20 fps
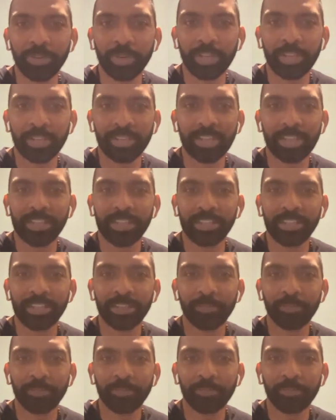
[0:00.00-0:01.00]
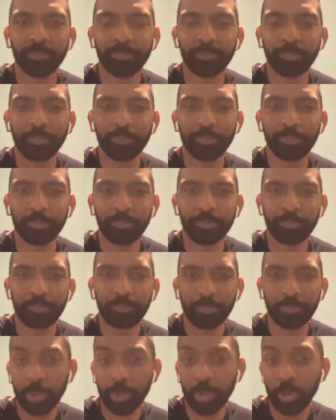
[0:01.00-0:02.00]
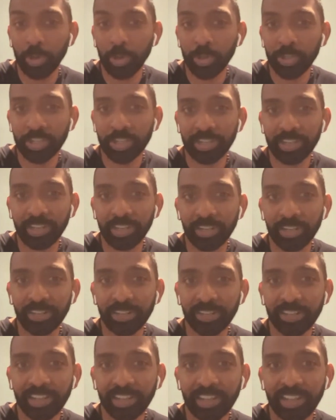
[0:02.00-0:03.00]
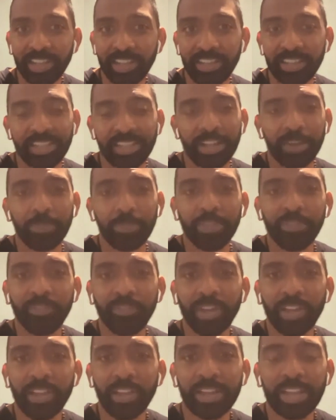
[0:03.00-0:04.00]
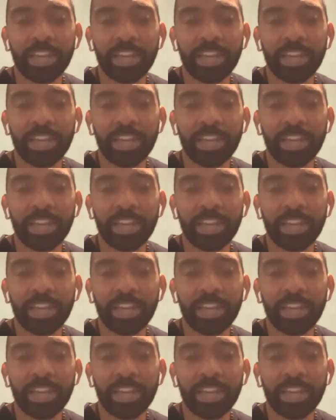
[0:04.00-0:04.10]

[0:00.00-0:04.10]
to us and just purge a little, that'd be fine.